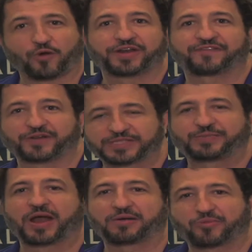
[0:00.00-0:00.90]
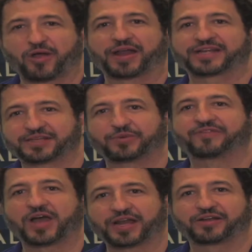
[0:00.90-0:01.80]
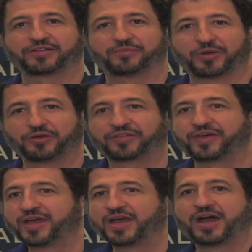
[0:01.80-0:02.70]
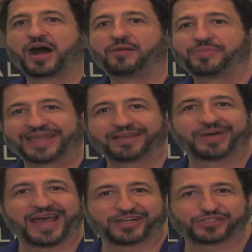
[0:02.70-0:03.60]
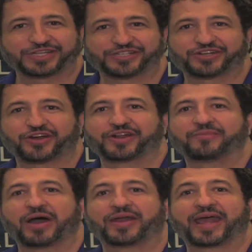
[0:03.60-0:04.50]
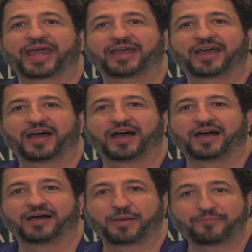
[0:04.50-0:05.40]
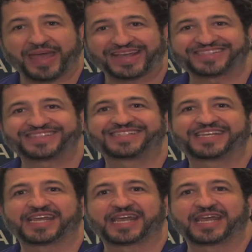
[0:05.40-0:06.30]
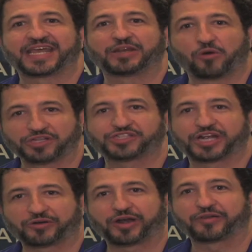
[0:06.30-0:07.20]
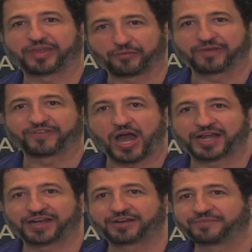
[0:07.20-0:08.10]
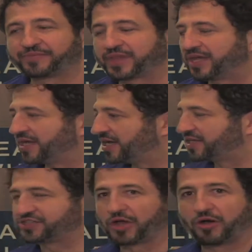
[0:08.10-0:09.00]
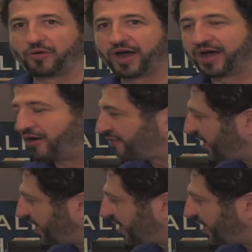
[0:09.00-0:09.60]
different Spirent products that we've got here in the booth. I'll begin by actually starting about a BASE-T noise generator that we've got here. So over